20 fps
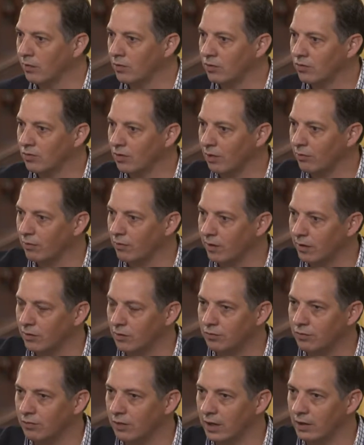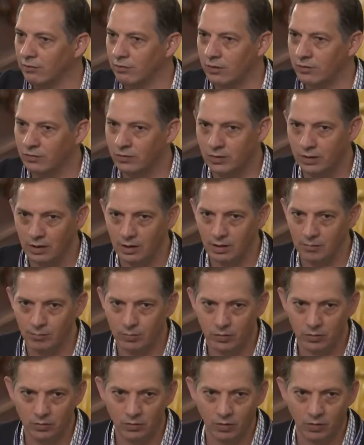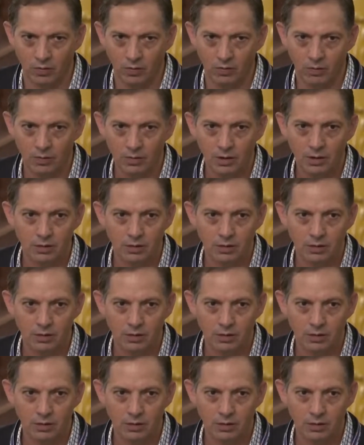there's nothing like the flavor of stinky boots,